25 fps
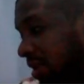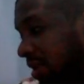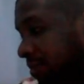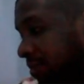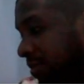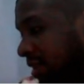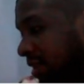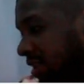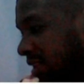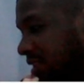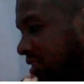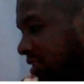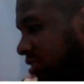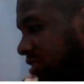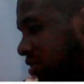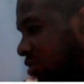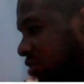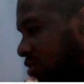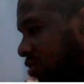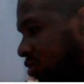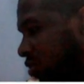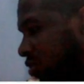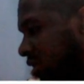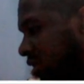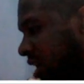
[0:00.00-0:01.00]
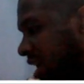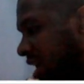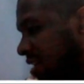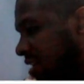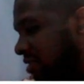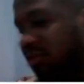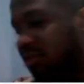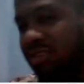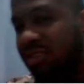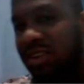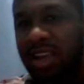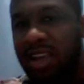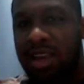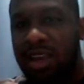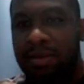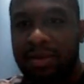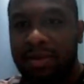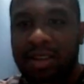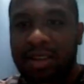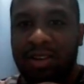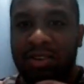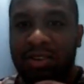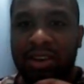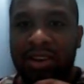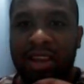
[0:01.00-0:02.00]
How many minutes do you have
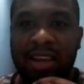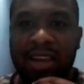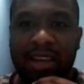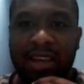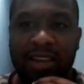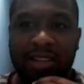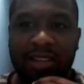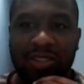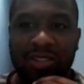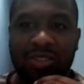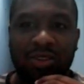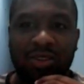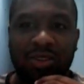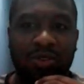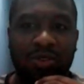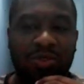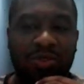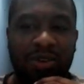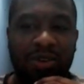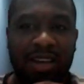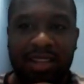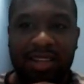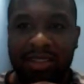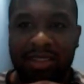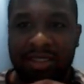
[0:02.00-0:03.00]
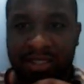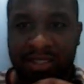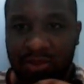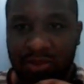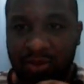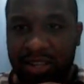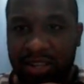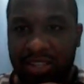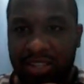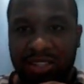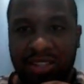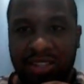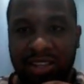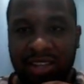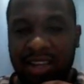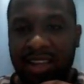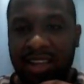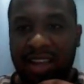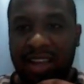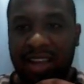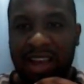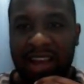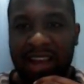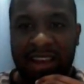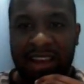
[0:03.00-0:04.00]
on Cambly? Okay, so this
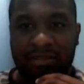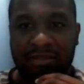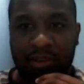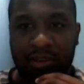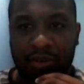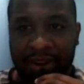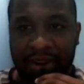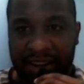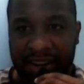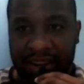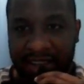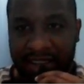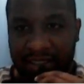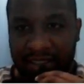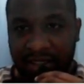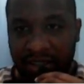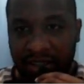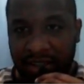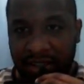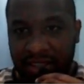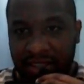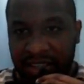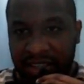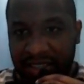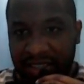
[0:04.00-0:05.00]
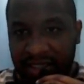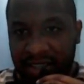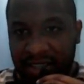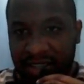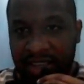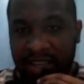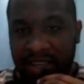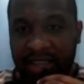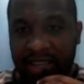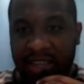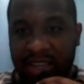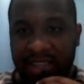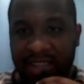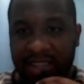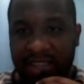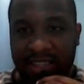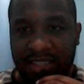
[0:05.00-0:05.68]
question I have already answered it.